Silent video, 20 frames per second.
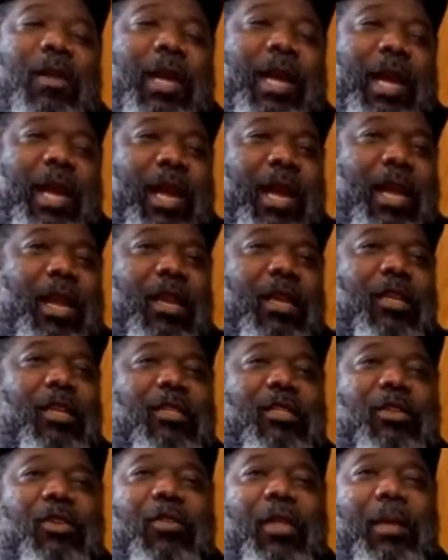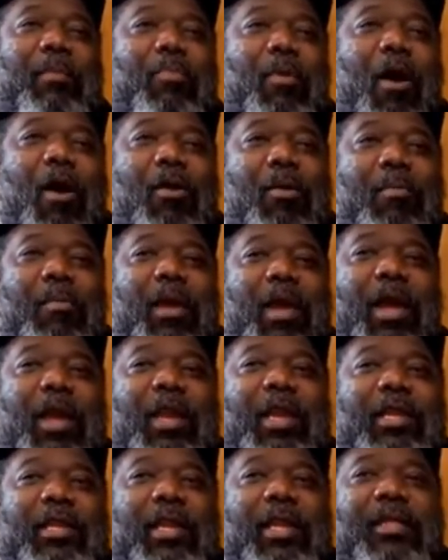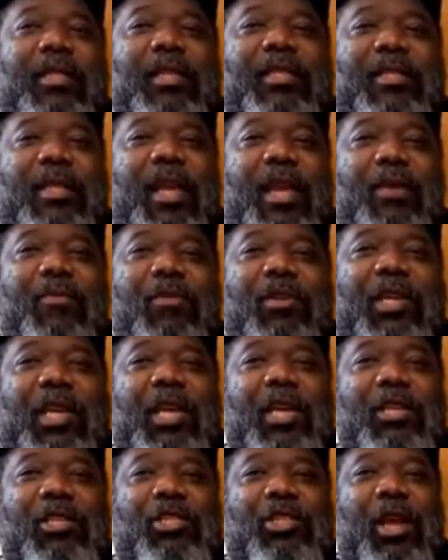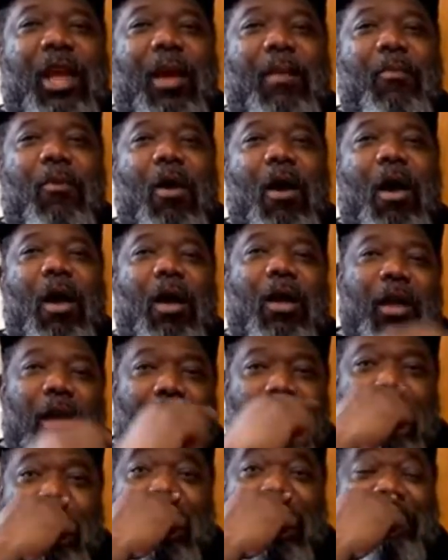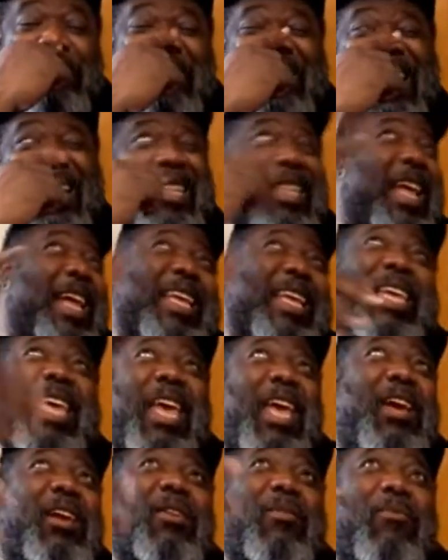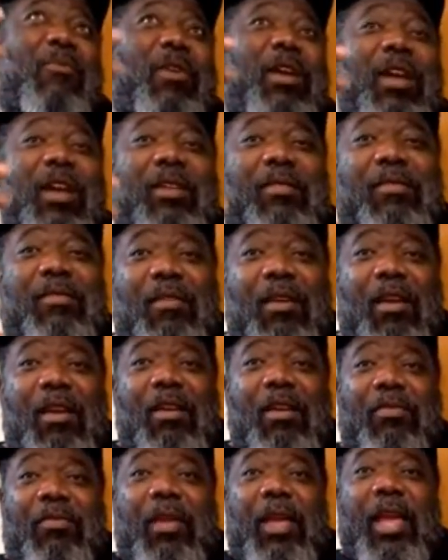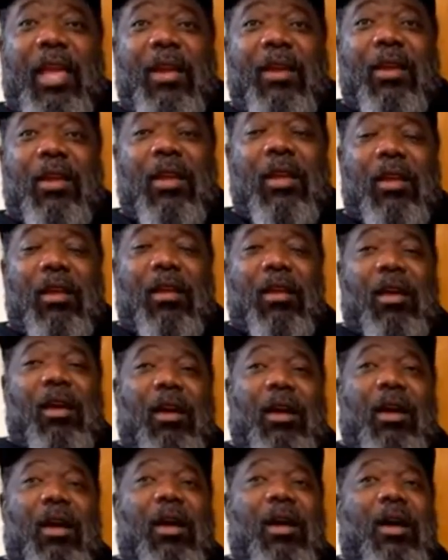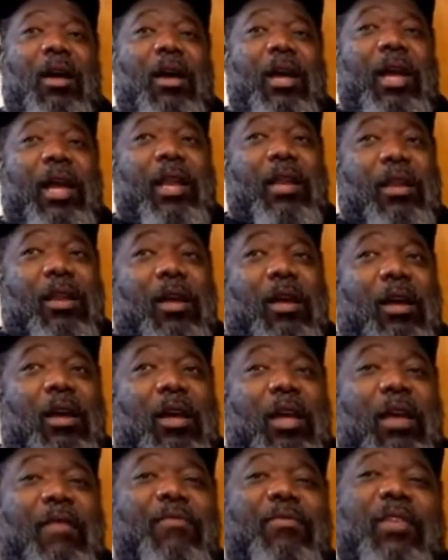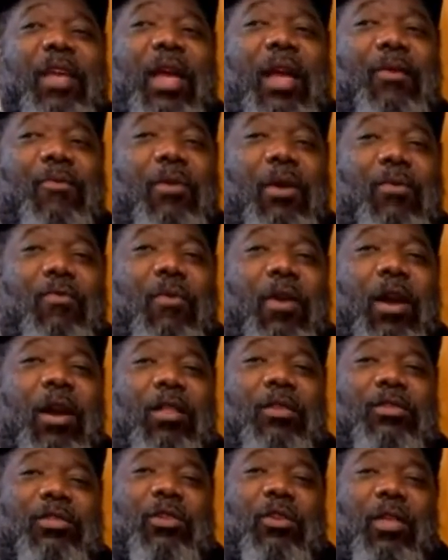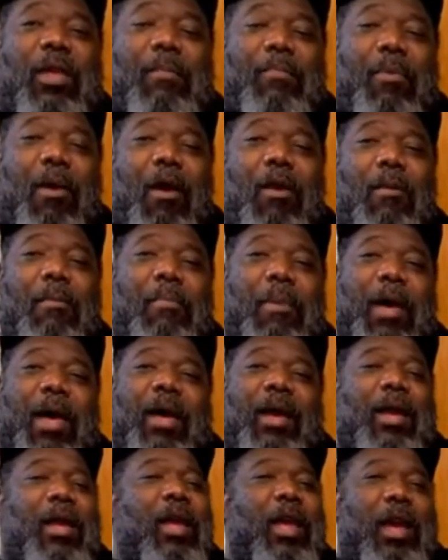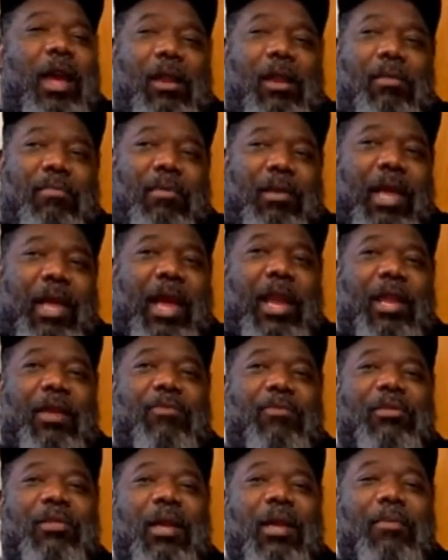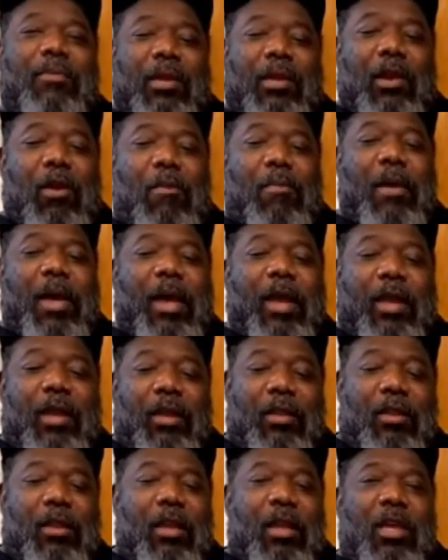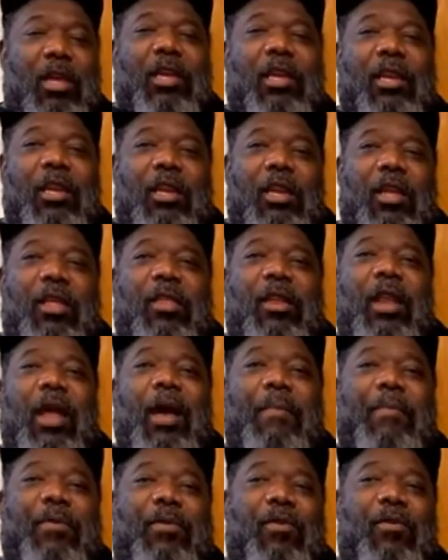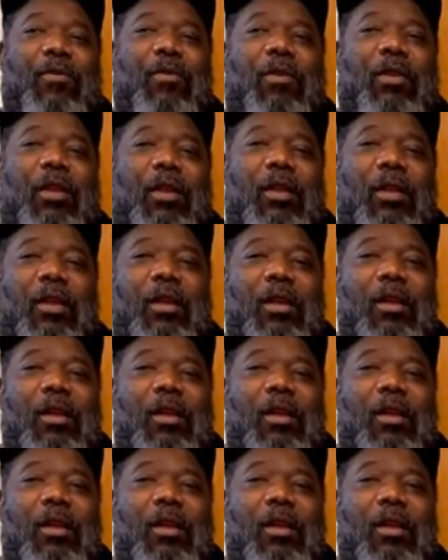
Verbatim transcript: And so they brought him in. He did the thing with Ken Shamrock. That was like that King of the Ring thing. Uh, and uh, everything went well. And so they brought him back. And I'm glad he was able to go back and get another opportunity.